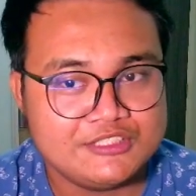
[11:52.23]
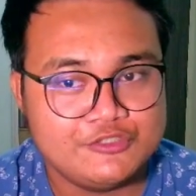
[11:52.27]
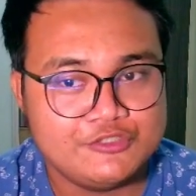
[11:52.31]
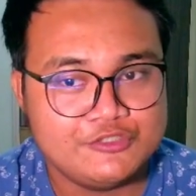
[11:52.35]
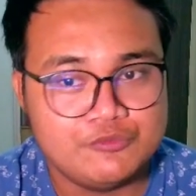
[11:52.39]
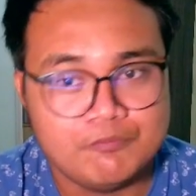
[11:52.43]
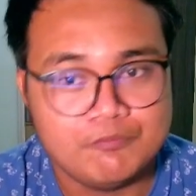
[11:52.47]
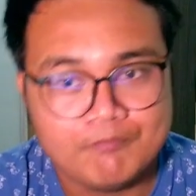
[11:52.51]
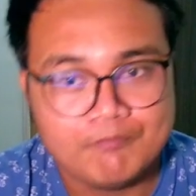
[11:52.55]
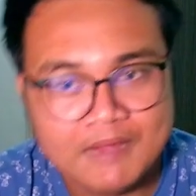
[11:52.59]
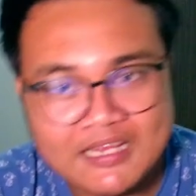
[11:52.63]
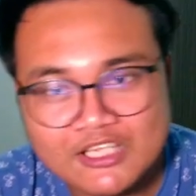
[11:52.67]
you
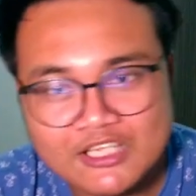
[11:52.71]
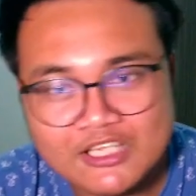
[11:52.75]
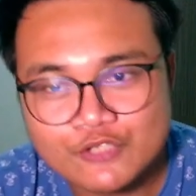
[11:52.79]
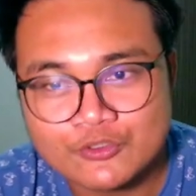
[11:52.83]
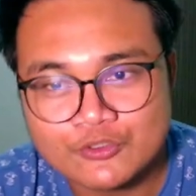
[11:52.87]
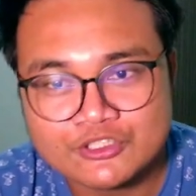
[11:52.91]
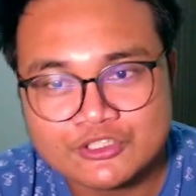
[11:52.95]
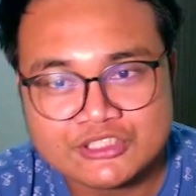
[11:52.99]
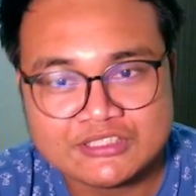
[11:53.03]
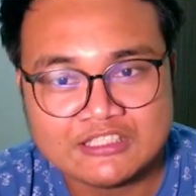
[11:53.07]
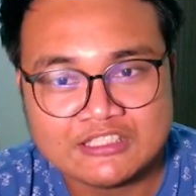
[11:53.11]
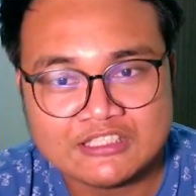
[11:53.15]
make
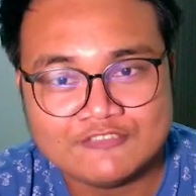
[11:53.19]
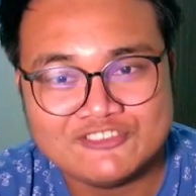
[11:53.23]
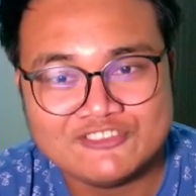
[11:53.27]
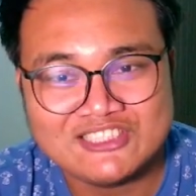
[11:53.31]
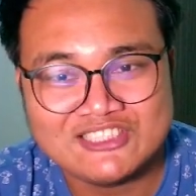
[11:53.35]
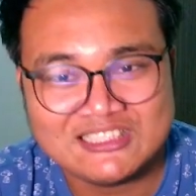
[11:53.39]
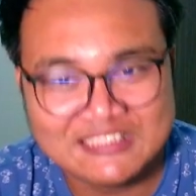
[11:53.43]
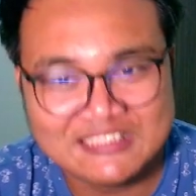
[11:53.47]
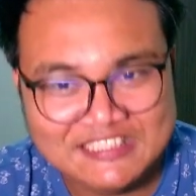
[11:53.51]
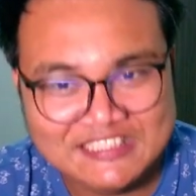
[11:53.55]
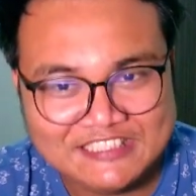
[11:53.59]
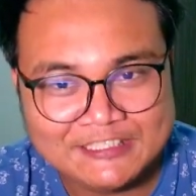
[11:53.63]
yourself
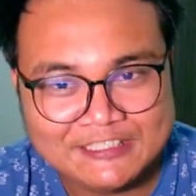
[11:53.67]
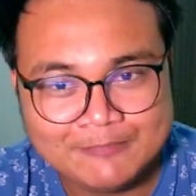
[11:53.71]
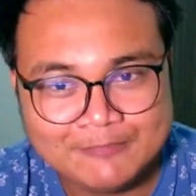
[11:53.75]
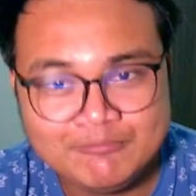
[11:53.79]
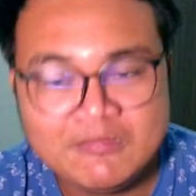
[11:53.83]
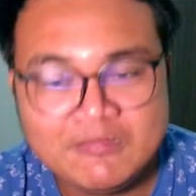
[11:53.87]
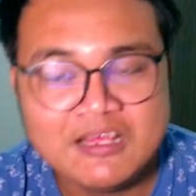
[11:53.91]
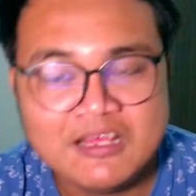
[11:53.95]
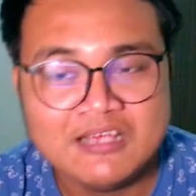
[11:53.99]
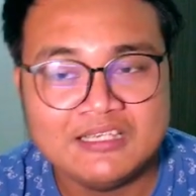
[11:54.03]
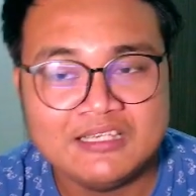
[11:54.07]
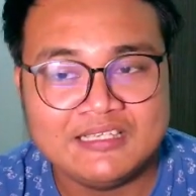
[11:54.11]
seem
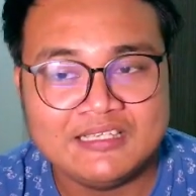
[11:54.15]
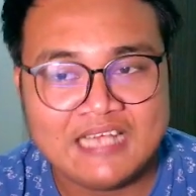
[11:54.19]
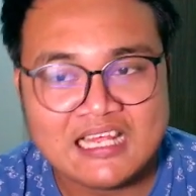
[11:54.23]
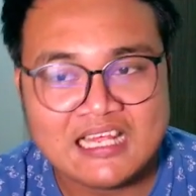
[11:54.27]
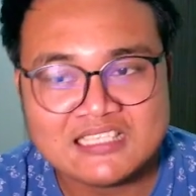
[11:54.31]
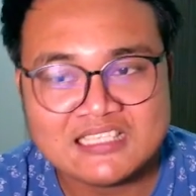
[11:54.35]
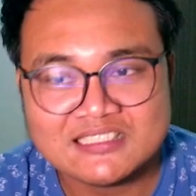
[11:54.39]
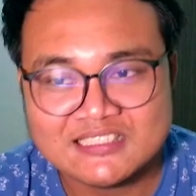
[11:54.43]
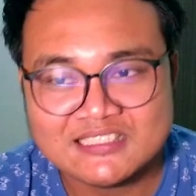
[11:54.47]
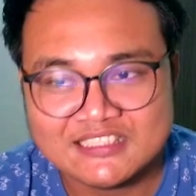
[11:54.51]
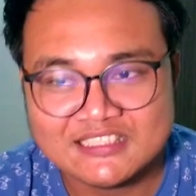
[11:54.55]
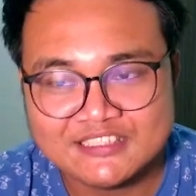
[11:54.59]

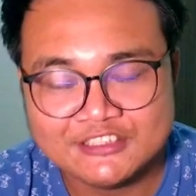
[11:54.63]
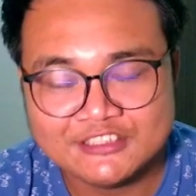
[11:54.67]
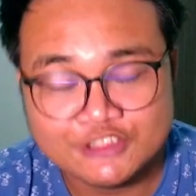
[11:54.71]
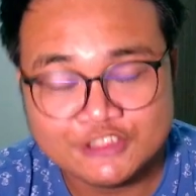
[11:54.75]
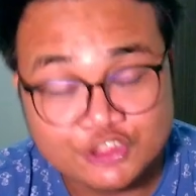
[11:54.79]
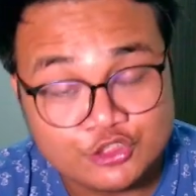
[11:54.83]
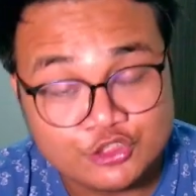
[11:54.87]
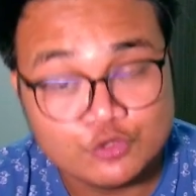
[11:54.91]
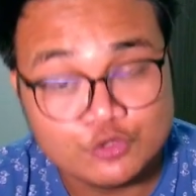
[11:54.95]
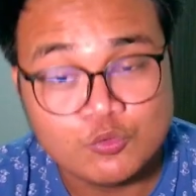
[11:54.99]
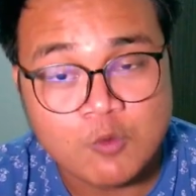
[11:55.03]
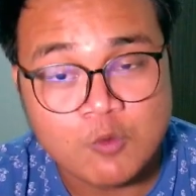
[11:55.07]
destined
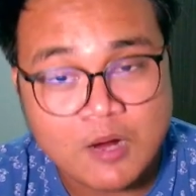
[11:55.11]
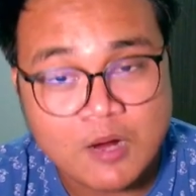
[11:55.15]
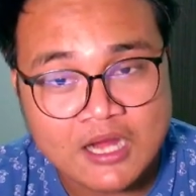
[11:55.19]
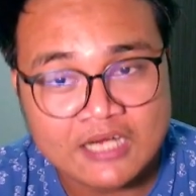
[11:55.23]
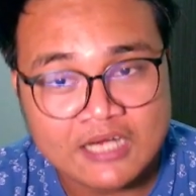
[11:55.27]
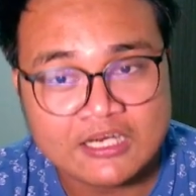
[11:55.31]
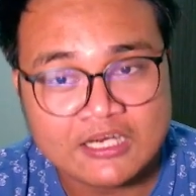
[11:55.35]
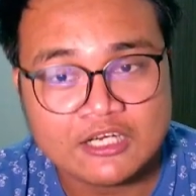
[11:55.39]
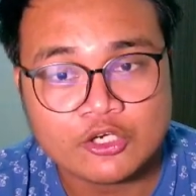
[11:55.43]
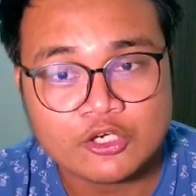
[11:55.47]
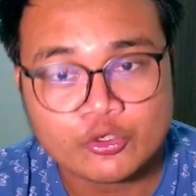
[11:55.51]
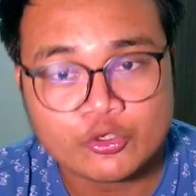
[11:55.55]
to wear
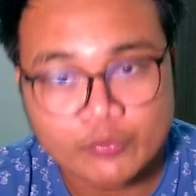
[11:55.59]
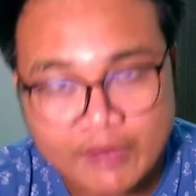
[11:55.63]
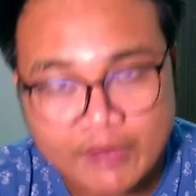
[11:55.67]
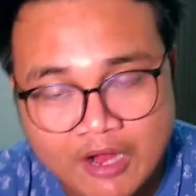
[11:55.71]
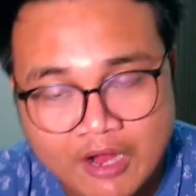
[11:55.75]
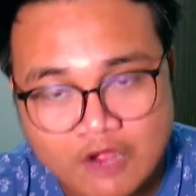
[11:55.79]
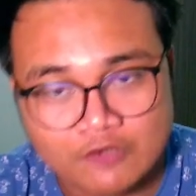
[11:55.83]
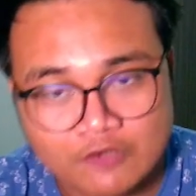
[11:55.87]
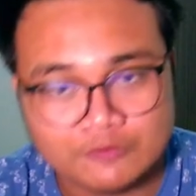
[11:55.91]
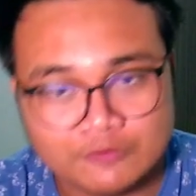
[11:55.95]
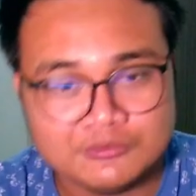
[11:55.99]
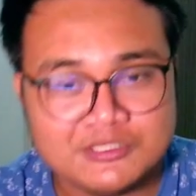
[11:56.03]
a
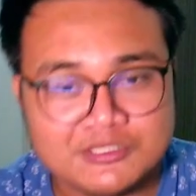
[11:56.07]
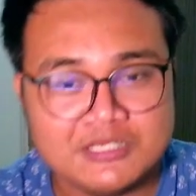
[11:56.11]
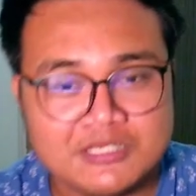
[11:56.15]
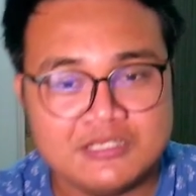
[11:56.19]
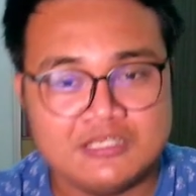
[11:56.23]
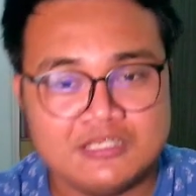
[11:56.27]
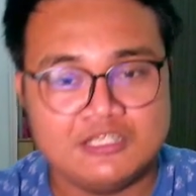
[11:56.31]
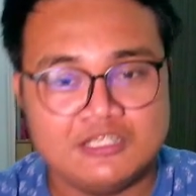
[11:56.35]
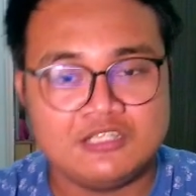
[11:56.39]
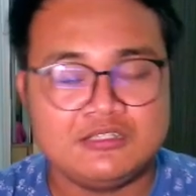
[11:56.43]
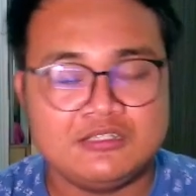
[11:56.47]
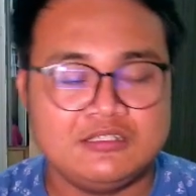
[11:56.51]
crown.
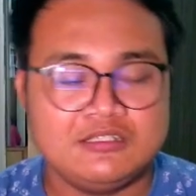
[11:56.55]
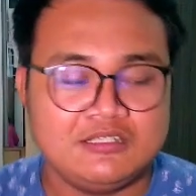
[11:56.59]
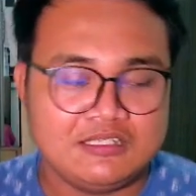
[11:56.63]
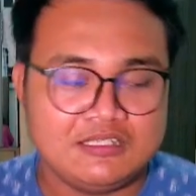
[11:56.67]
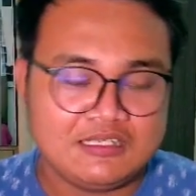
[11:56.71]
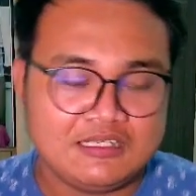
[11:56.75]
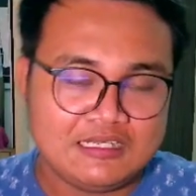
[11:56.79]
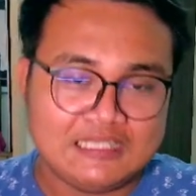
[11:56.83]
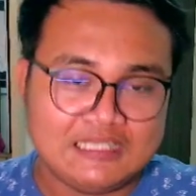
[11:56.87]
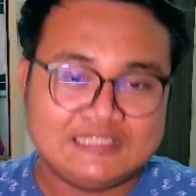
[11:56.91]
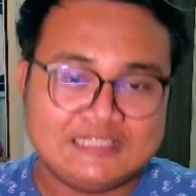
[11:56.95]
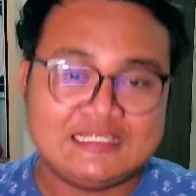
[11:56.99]
No?
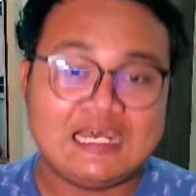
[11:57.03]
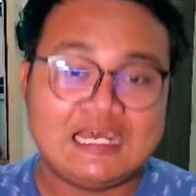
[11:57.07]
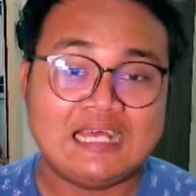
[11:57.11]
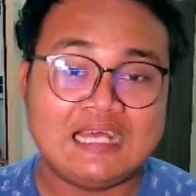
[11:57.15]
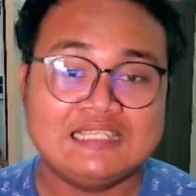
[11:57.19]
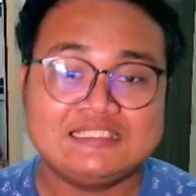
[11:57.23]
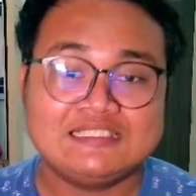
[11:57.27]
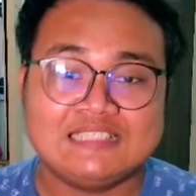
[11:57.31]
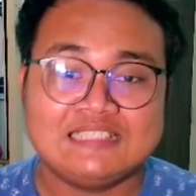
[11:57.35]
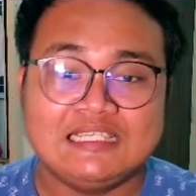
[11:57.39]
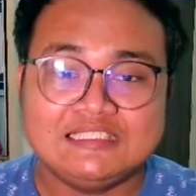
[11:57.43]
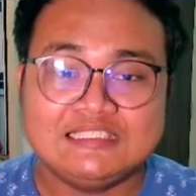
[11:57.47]
A
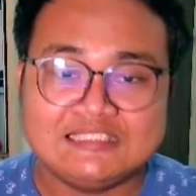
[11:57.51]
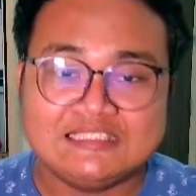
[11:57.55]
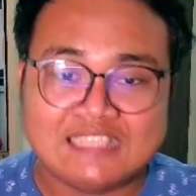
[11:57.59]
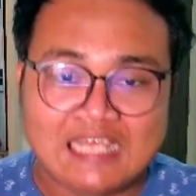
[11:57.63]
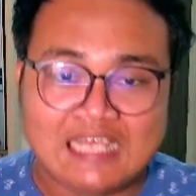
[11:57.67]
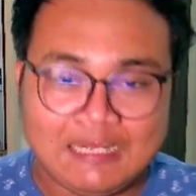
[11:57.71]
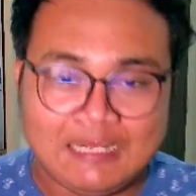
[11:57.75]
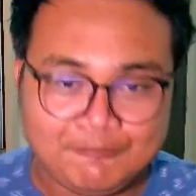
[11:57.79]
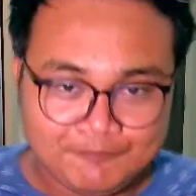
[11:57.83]
Tajaja.